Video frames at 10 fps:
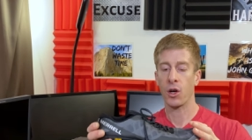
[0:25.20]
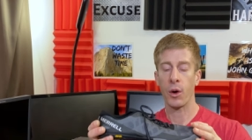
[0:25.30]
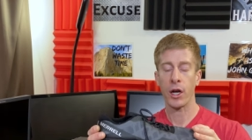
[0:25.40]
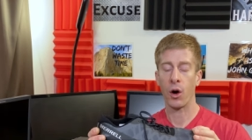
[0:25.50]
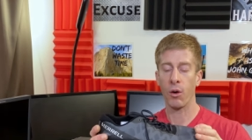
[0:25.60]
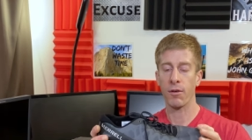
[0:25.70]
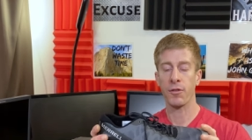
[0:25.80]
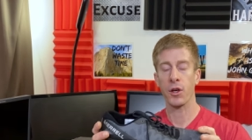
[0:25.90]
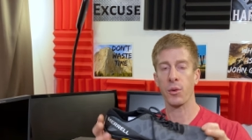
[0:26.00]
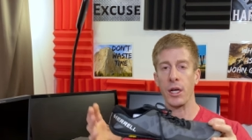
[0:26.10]
Quick
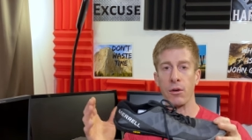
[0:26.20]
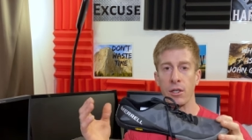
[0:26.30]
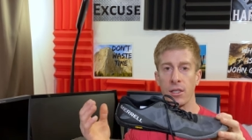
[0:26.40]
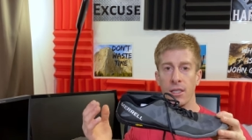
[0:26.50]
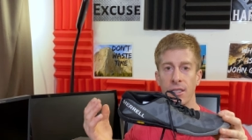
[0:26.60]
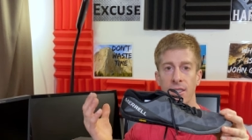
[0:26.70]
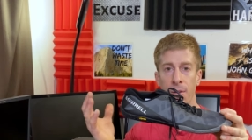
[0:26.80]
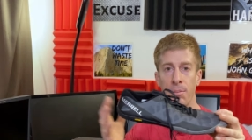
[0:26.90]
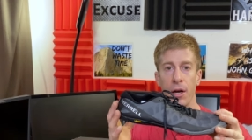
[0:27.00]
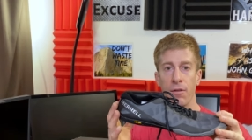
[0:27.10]
overview, there is this is
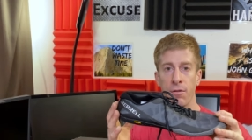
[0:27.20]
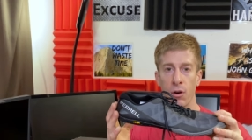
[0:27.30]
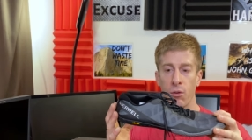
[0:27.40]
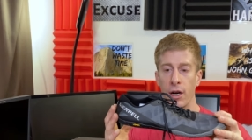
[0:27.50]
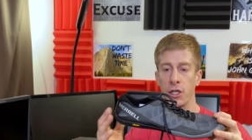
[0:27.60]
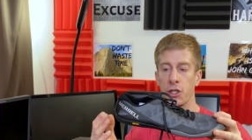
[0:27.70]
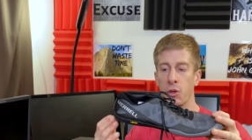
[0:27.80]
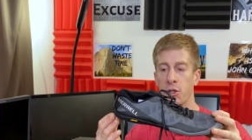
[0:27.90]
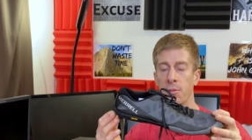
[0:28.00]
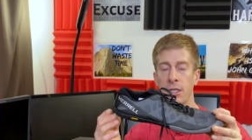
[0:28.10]
a barefoot running shoe,
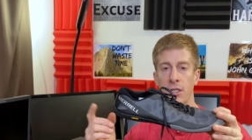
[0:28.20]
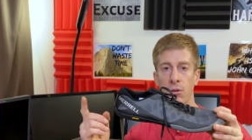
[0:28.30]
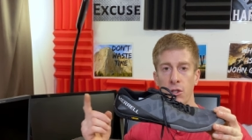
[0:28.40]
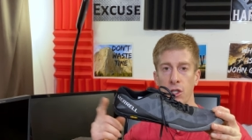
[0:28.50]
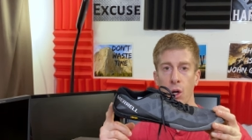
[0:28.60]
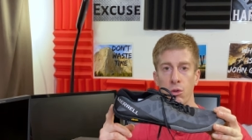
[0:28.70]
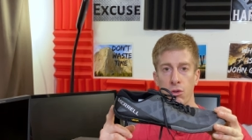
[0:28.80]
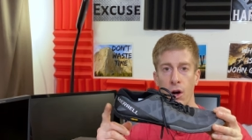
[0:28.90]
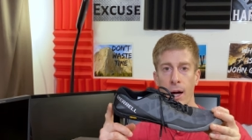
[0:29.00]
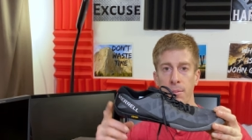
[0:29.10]
which means there is no
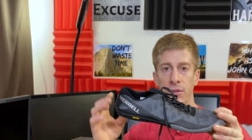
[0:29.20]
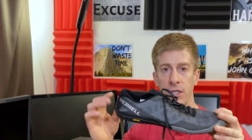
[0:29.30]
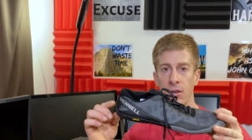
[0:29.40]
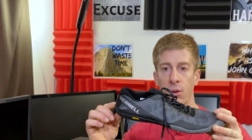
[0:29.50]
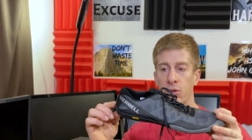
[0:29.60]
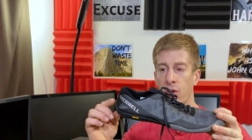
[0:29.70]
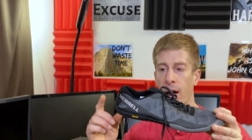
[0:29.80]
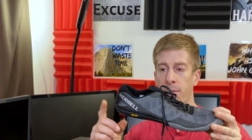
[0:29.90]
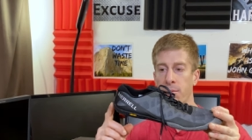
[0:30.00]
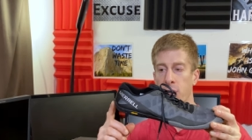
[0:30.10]
drop, zero
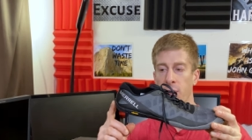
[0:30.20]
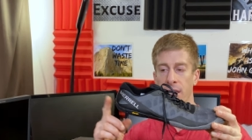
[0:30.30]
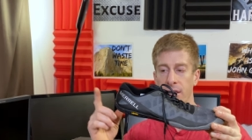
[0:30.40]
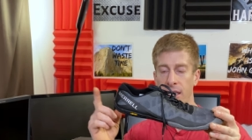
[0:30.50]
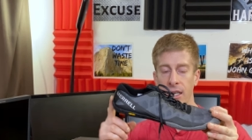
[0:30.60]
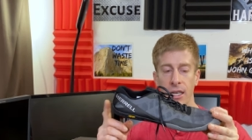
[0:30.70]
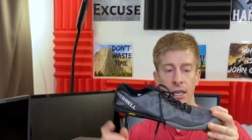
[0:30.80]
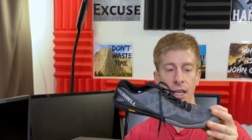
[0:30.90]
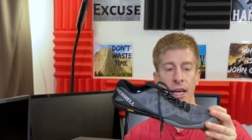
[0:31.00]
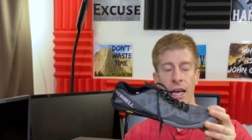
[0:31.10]
drop between the
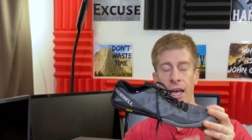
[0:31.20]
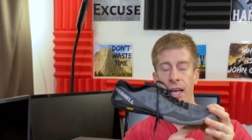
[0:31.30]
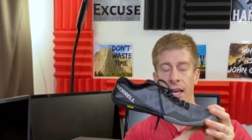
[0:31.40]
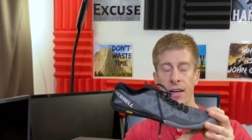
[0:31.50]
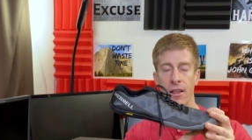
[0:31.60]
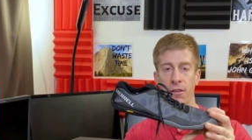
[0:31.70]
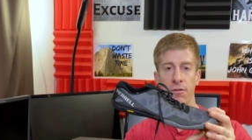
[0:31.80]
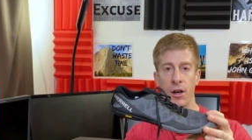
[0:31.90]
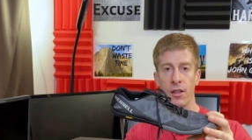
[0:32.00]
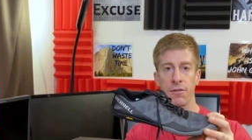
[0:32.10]
heel and the
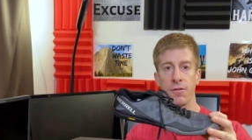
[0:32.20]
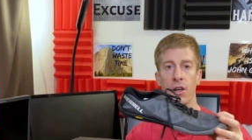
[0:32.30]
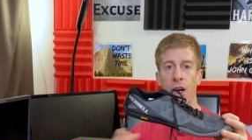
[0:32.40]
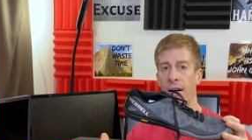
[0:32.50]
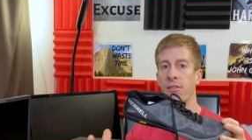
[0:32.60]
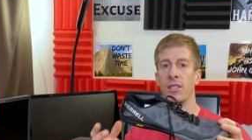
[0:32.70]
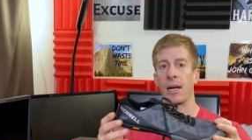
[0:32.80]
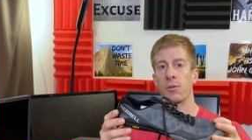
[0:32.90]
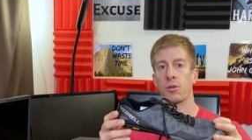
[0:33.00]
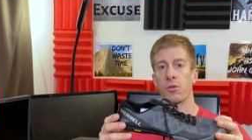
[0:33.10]
front of the foot.
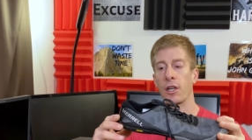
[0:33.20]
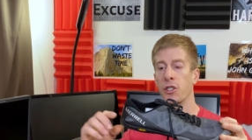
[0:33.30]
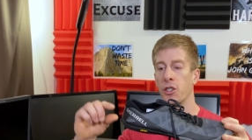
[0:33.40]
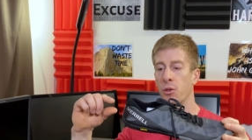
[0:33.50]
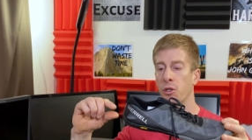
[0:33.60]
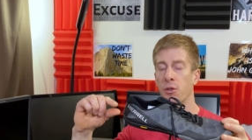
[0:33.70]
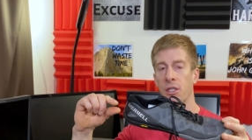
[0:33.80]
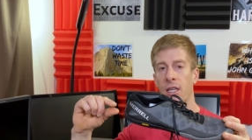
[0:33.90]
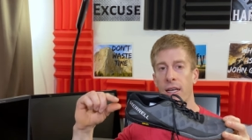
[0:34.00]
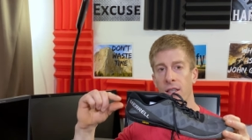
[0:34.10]
Oftentimes with running shoes, you
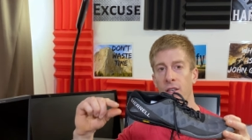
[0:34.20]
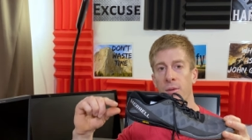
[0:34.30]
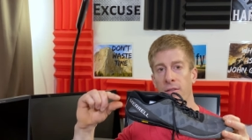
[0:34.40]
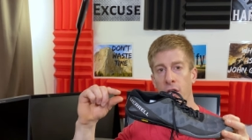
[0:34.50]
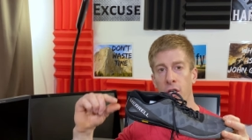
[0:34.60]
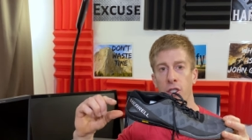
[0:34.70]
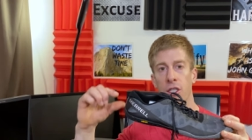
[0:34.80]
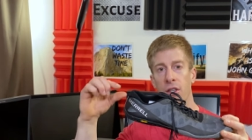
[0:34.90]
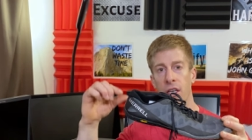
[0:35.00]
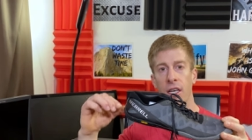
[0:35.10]
see like a little bit of a
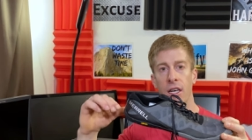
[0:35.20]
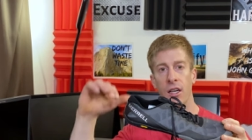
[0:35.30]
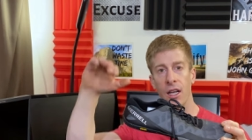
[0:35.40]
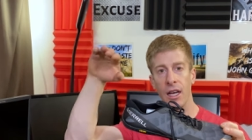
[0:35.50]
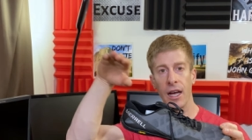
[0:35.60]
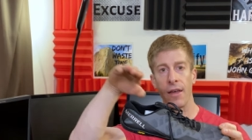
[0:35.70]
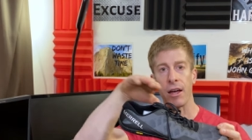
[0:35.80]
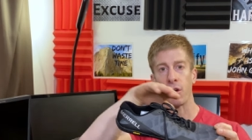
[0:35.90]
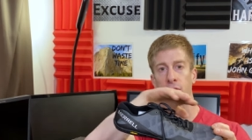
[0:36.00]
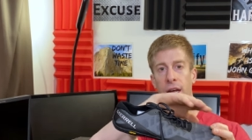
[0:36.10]
cushion in the heel, and
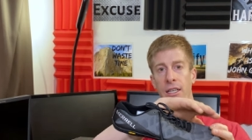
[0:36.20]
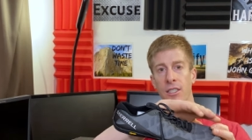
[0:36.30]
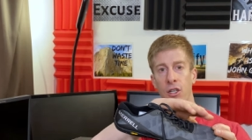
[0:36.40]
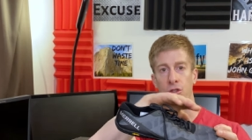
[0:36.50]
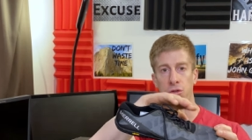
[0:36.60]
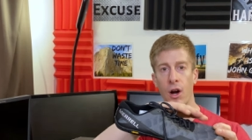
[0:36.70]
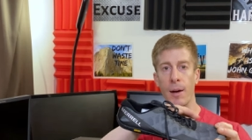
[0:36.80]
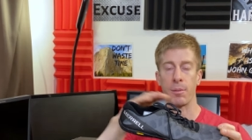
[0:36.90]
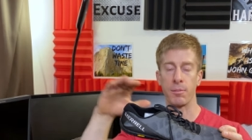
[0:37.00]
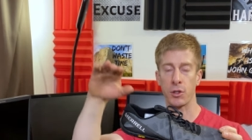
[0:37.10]
that creates a
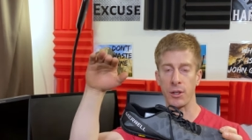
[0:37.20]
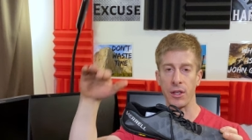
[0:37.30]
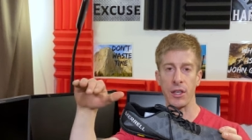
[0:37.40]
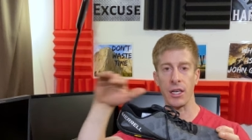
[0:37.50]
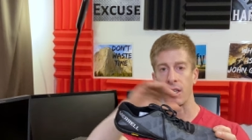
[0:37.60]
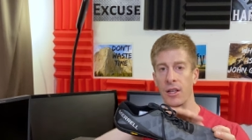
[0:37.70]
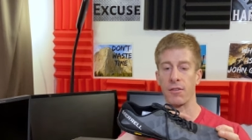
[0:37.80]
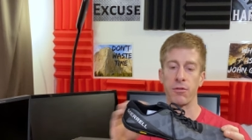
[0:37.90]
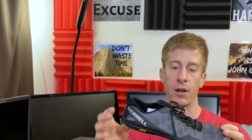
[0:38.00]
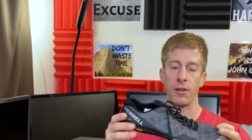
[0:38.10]
drop between the heel and the
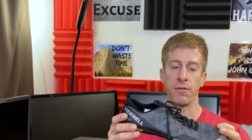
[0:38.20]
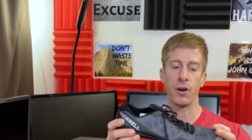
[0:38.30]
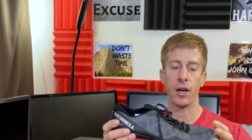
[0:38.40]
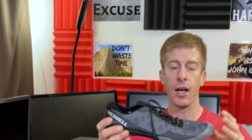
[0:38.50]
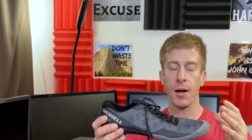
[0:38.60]
front of the foot.